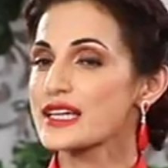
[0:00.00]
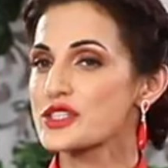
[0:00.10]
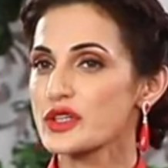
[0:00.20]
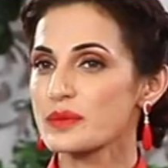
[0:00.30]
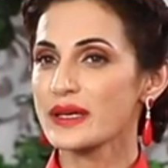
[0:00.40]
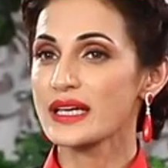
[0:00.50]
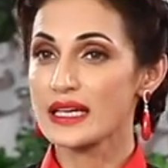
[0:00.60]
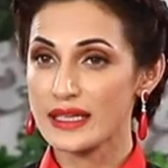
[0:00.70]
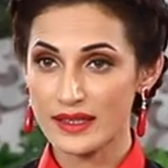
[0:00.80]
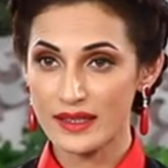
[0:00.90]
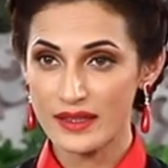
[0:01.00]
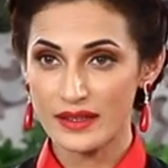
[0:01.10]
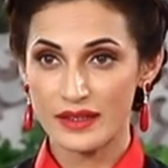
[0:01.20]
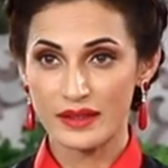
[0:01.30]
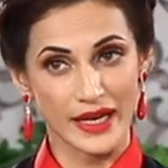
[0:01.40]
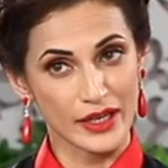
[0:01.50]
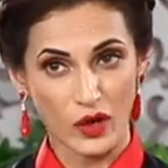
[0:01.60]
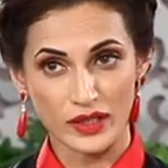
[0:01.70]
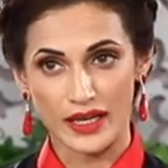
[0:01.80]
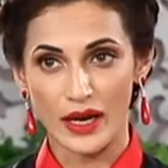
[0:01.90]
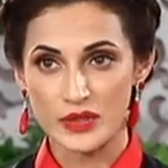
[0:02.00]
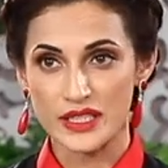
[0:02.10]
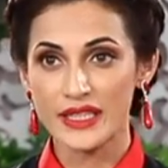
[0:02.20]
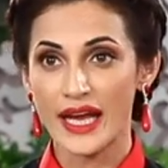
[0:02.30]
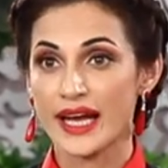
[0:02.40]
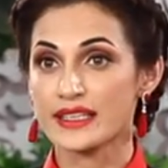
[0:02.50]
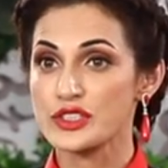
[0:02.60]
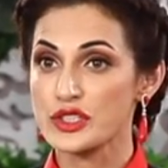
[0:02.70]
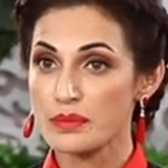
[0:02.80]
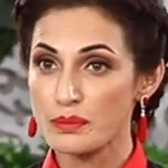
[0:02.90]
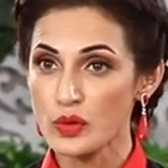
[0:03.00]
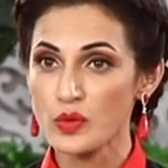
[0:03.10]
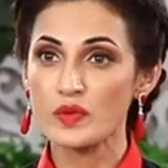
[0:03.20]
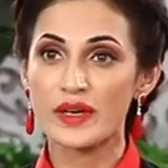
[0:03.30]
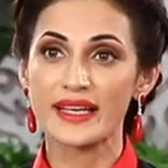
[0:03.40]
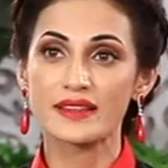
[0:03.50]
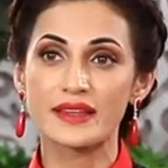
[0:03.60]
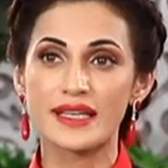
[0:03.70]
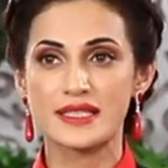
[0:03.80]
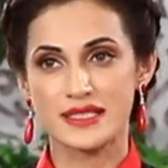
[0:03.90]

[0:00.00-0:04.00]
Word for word: It should be clear and not cloudy and it should move like thick